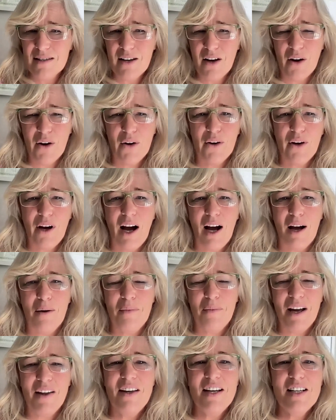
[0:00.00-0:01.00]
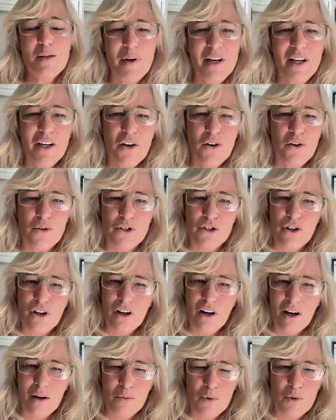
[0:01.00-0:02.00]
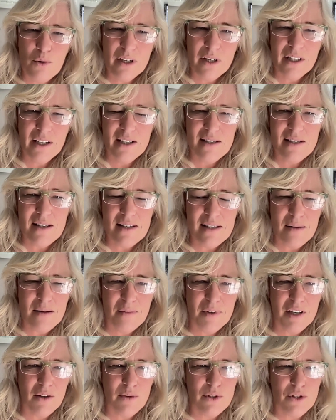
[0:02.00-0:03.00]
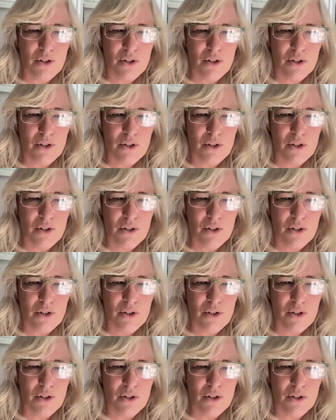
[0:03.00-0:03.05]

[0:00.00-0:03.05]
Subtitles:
So, and that's been cool. Do you like walking? Is that something you